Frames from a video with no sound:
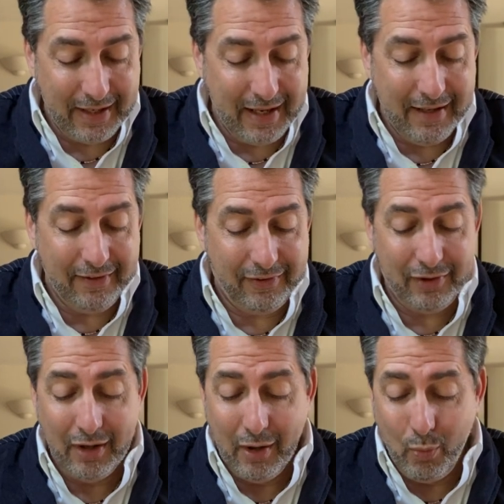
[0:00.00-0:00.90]

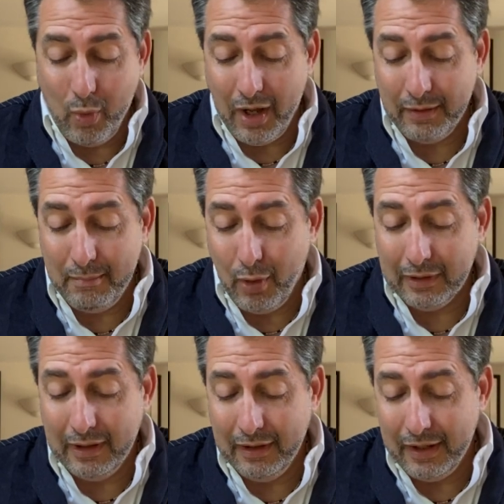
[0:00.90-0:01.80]
is one
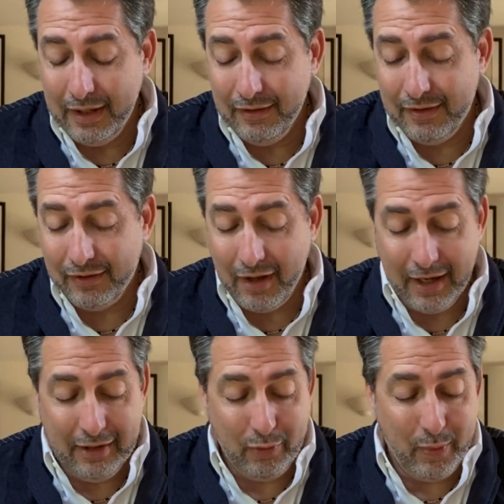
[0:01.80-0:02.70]
model that is designed